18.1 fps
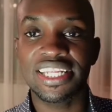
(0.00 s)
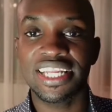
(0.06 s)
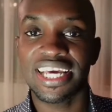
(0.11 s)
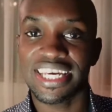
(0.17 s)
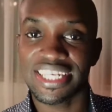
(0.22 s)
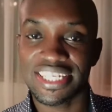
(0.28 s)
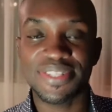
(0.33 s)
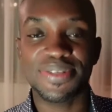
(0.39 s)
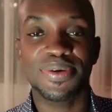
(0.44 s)

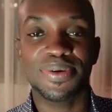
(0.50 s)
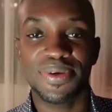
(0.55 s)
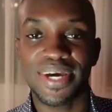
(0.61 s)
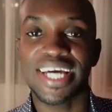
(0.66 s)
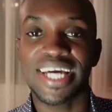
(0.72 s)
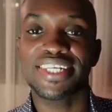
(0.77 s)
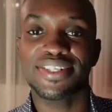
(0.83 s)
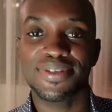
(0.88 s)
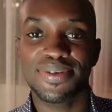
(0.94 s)
I saw you
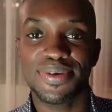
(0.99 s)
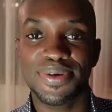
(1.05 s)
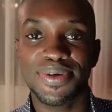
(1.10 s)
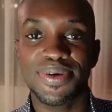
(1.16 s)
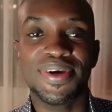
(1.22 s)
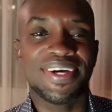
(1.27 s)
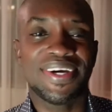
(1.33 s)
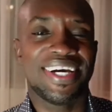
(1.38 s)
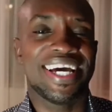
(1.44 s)

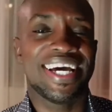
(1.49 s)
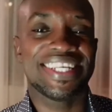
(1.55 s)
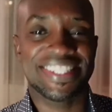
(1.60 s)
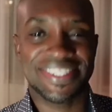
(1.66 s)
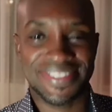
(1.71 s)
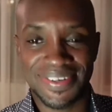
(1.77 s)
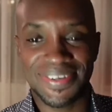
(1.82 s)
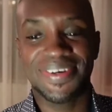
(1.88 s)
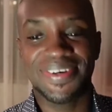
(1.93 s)

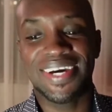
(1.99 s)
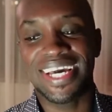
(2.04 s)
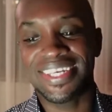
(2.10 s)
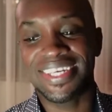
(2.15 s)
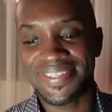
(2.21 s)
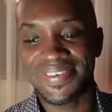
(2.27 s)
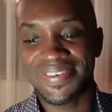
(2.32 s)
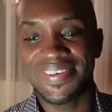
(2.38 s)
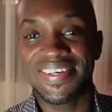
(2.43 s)

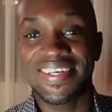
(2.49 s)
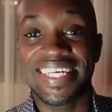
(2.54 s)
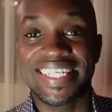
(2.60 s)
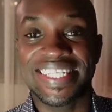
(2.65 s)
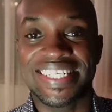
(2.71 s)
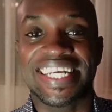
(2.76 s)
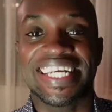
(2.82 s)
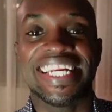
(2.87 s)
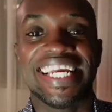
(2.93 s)

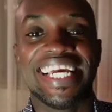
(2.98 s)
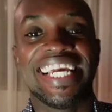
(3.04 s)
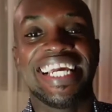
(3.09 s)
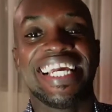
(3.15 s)
yesterday.